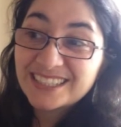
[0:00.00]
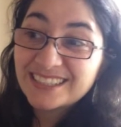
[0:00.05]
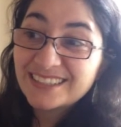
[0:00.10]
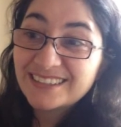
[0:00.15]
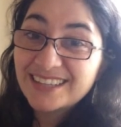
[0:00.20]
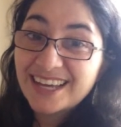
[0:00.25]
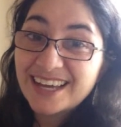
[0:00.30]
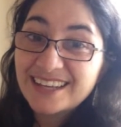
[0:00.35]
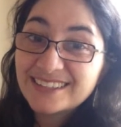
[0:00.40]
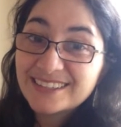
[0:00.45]

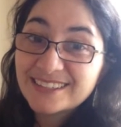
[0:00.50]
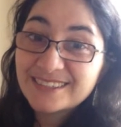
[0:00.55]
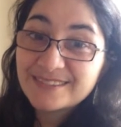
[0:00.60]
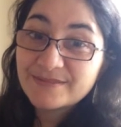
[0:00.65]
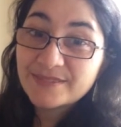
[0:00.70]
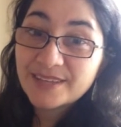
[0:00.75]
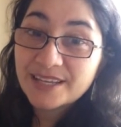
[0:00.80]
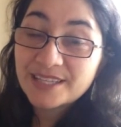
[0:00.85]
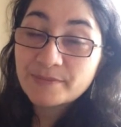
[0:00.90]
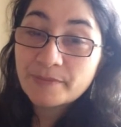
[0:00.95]
that's
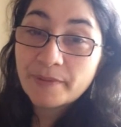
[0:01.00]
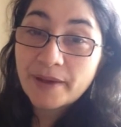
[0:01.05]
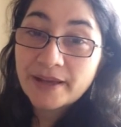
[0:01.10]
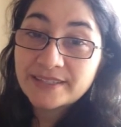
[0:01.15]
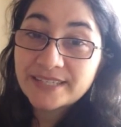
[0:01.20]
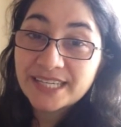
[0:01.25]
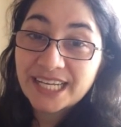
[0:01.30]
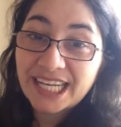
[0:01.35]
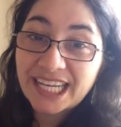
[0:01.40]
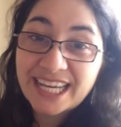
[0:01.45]

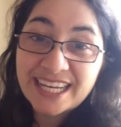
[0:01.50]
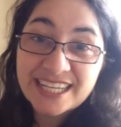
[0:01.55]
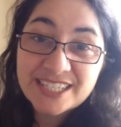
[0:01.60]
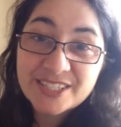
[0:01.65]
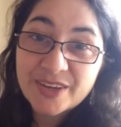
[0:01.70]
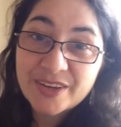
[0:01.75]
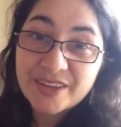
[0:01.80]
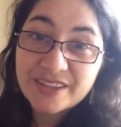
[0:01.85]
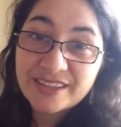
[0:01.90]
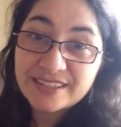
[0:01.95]
basically it. So
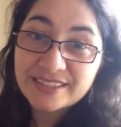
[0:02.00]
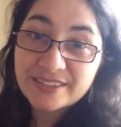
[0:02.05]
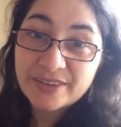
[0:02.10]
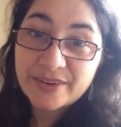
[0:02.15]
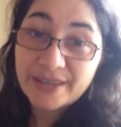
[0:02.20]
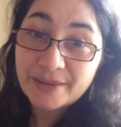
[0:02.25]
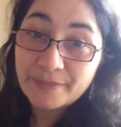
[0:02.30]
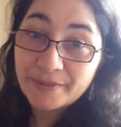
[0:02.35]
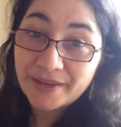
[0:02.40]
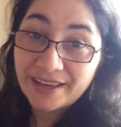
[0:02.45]
there's no
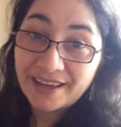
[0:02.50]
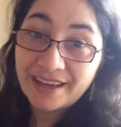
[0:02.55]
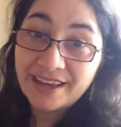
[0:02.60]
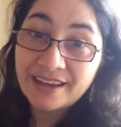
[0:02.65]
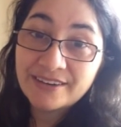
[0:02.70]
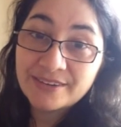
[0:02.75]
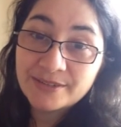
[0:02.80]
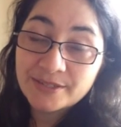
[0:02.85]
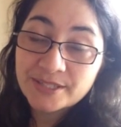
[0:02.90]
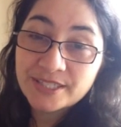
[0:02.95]
gimmick
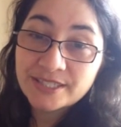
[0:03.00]
here.